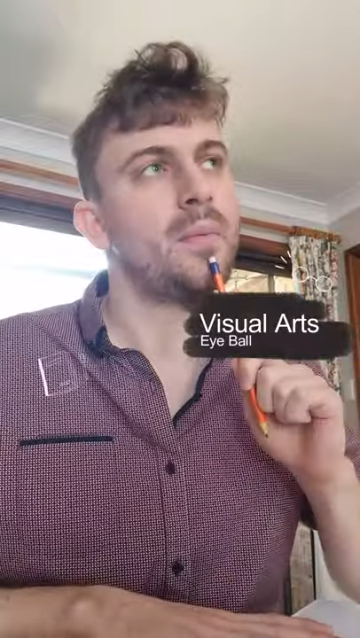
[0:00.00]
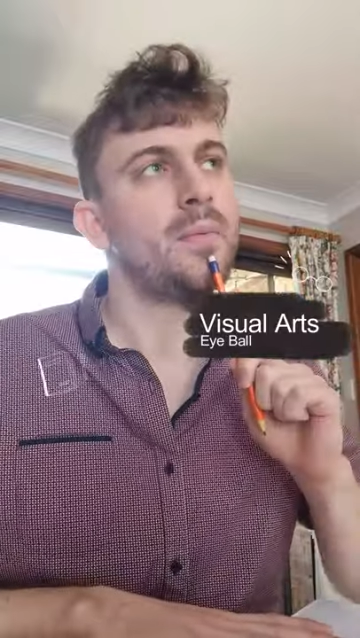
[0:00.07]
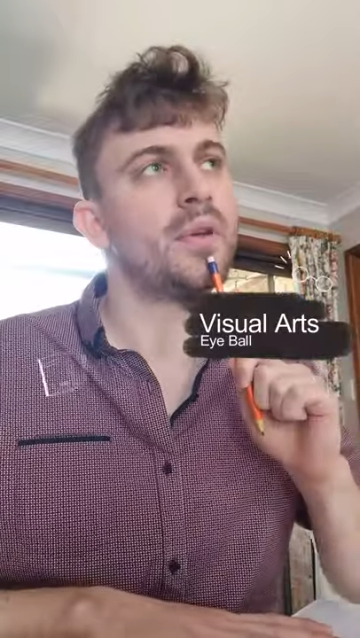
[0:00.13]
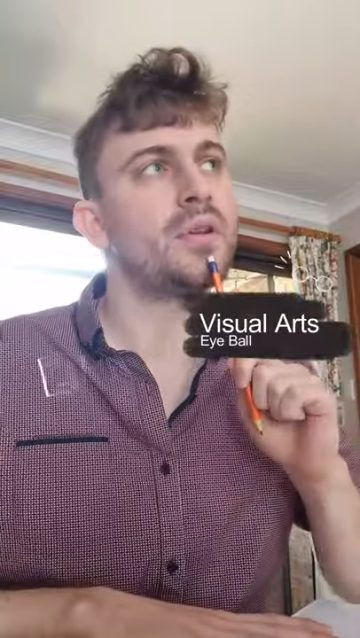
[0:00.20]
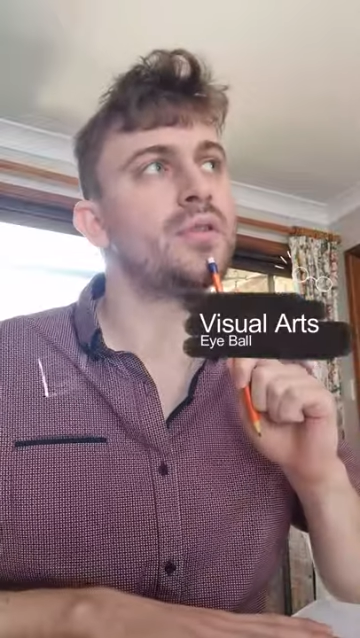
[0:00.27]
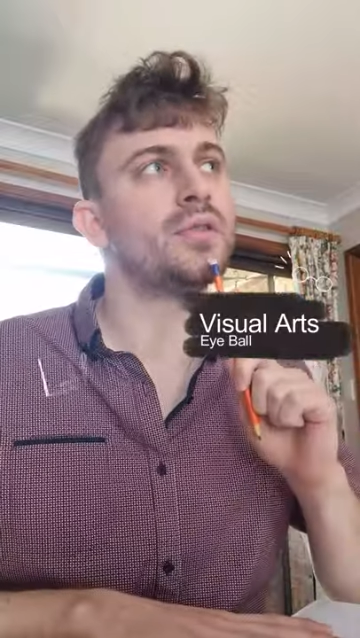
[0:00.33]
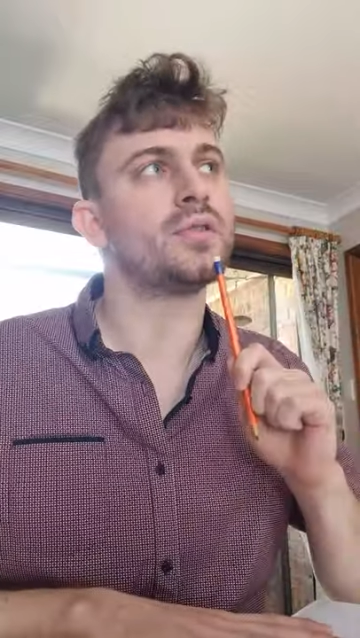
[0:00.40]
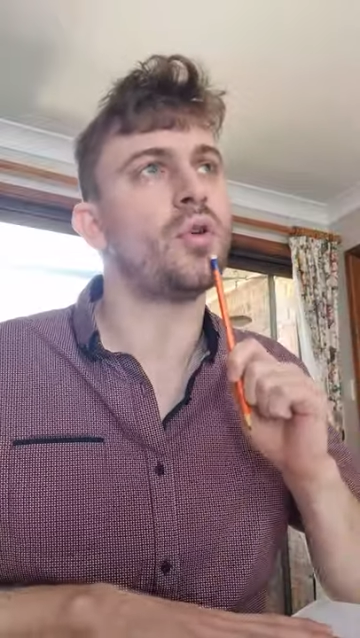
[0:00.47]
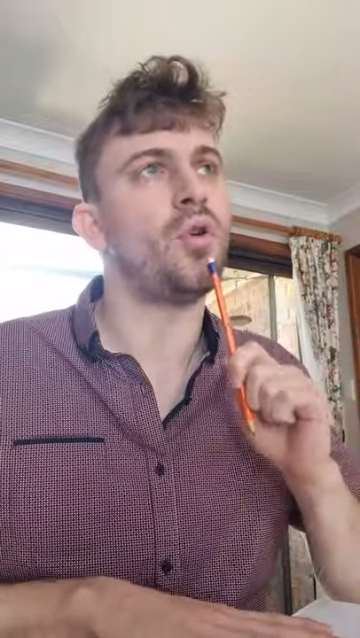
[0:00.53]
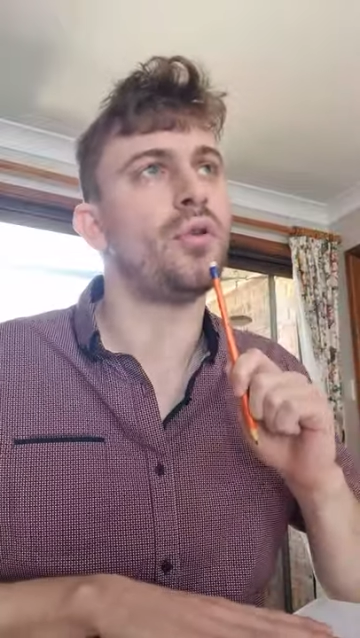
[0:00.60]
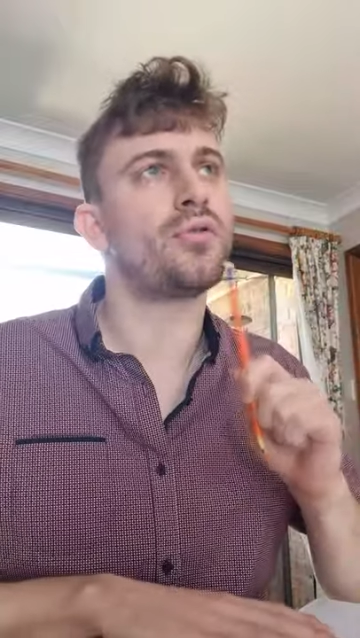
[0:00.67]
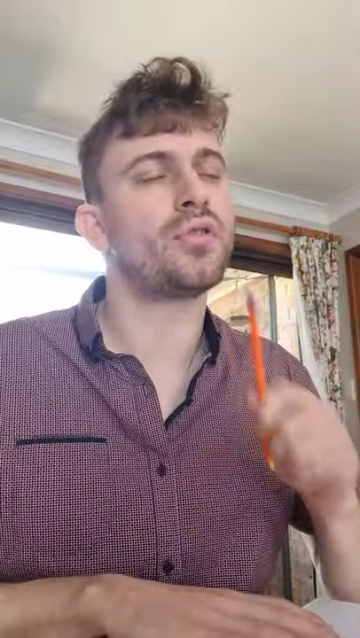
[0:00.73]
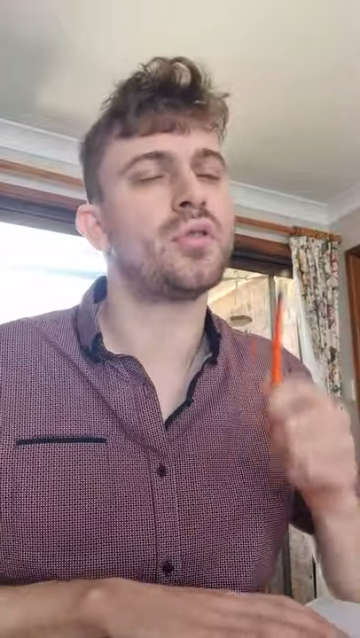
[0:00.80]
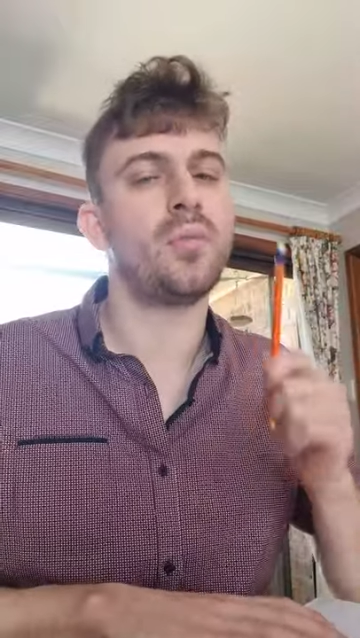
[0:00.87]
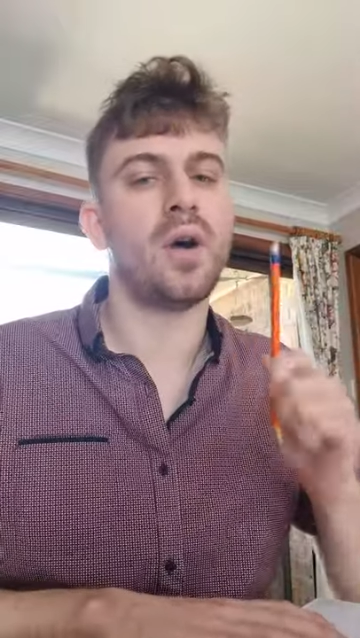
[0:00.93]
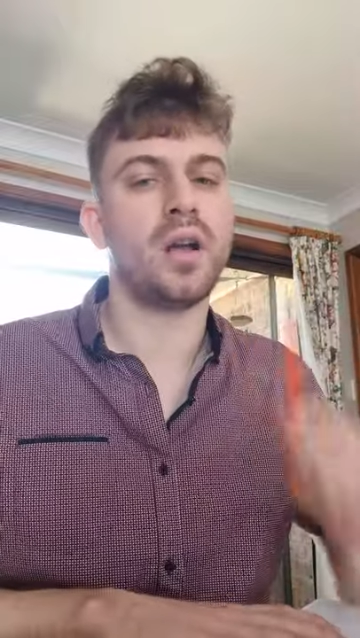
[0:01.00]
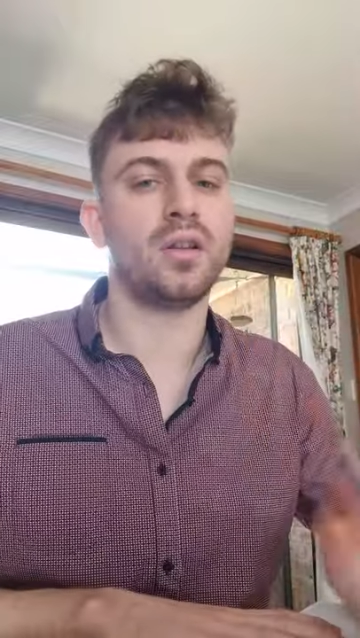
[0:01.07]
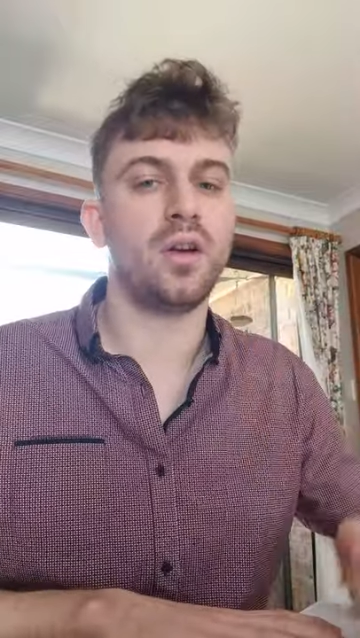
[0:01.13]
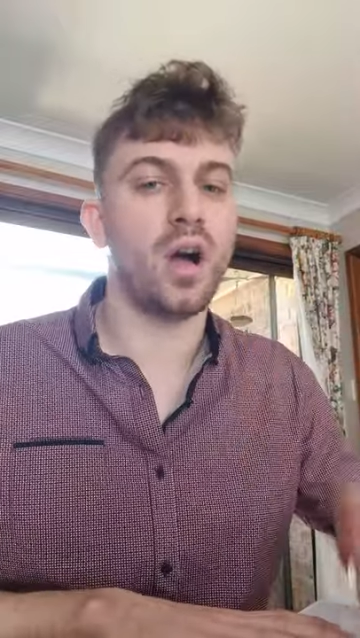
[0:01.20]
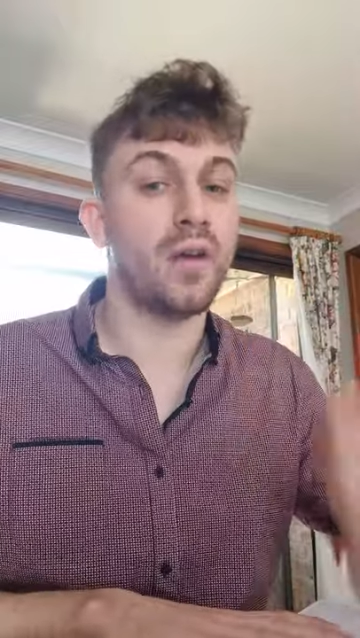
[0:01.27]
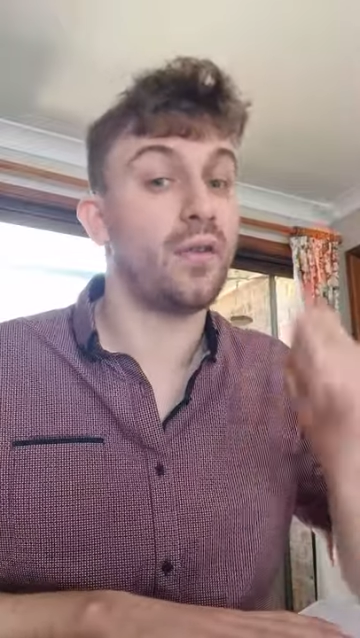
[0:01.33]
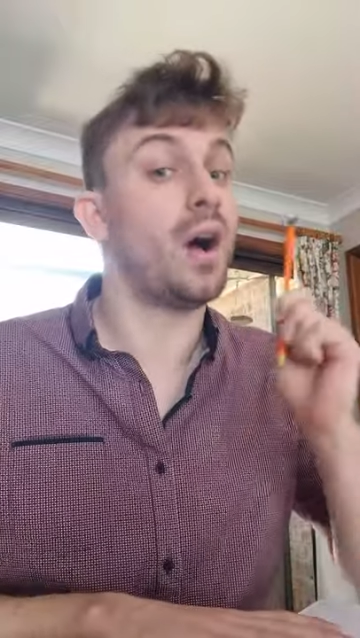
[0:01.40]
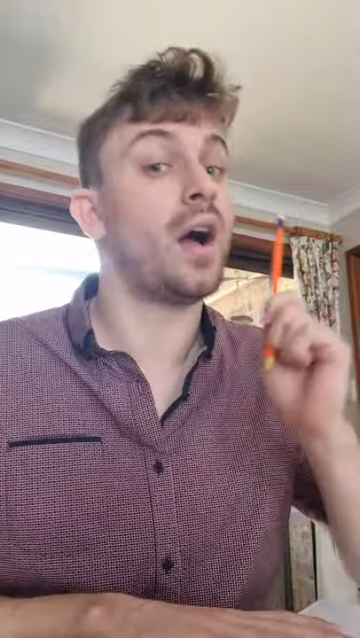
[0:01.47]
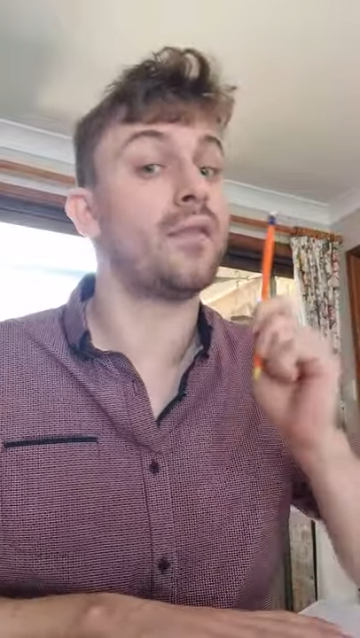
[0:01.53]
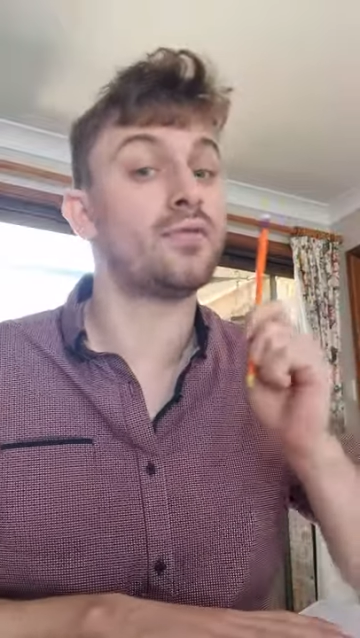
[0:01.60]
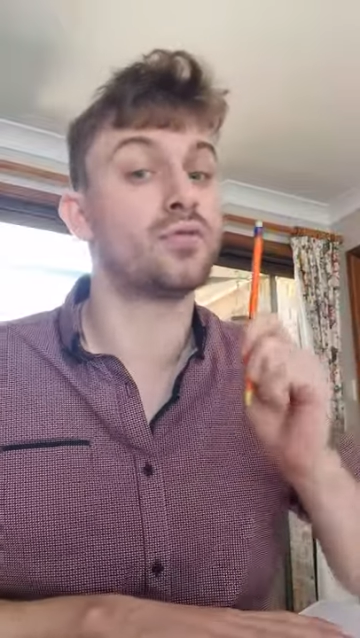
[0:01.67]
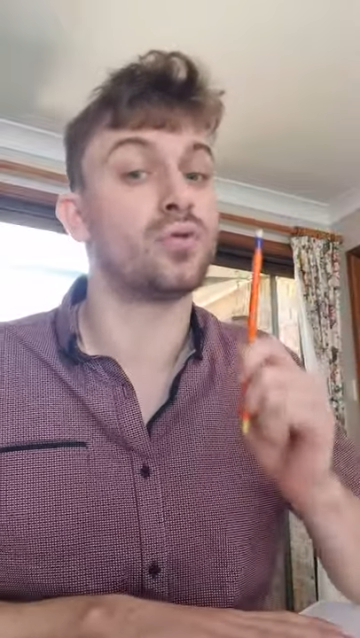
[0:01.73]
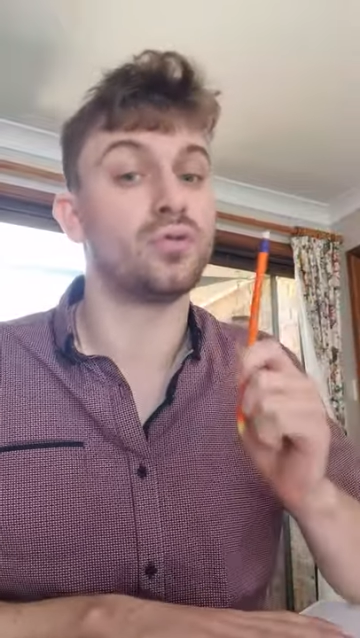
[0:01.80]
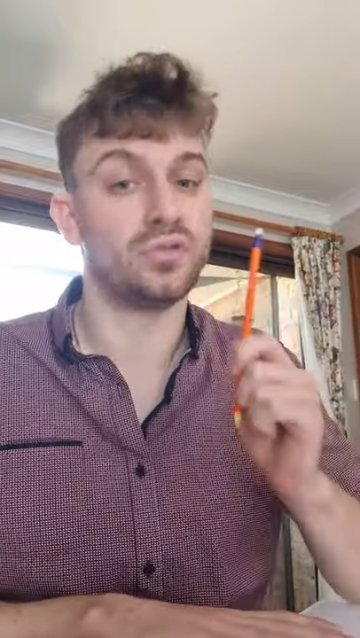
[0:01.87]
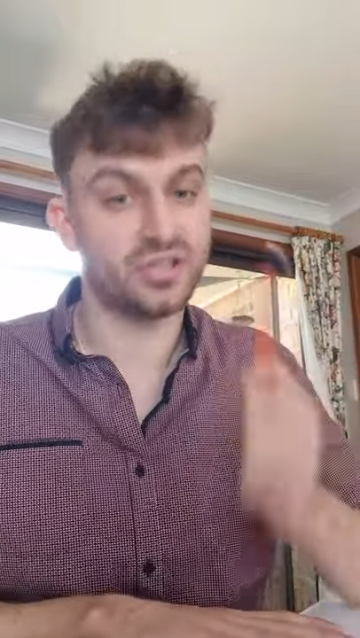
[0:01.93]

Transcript: because all through my life I've drawn